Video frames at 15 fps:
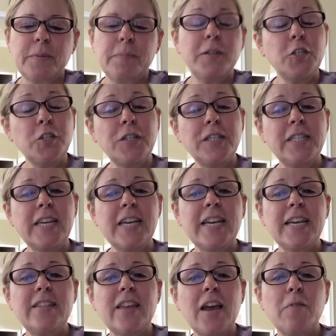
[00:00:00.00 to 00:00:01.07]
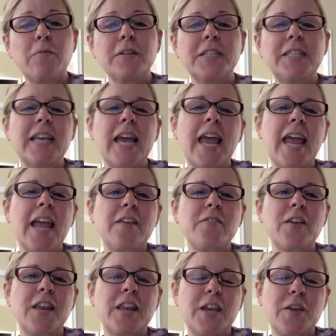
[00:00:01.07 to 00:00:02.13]
But you see, they were saying
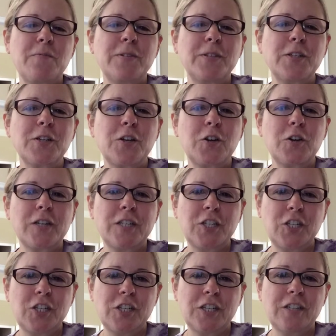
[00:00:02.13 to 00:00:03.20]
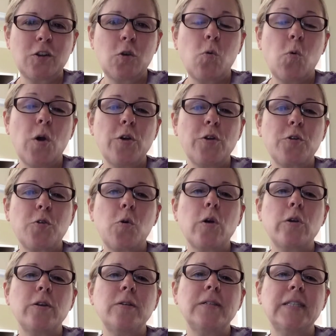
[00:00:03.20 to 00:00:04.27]
that he was a Christian, quote
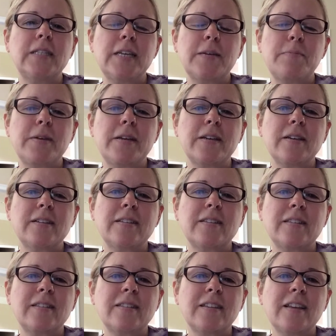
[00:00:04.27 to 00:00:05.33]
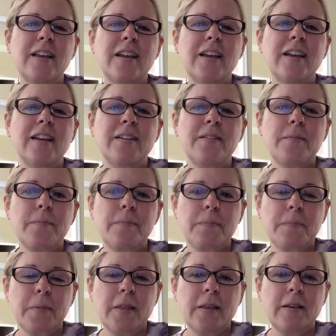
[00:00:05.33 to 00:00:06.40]
unquote, Eusebius
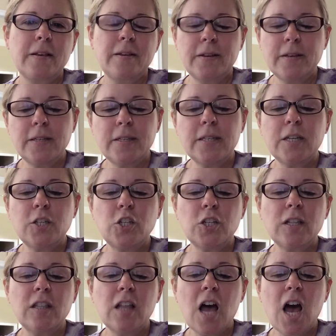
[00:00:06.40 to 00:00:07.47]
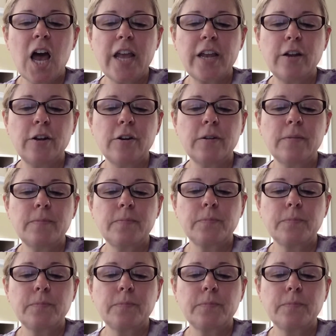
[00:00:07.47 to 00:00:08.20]
is such a liar.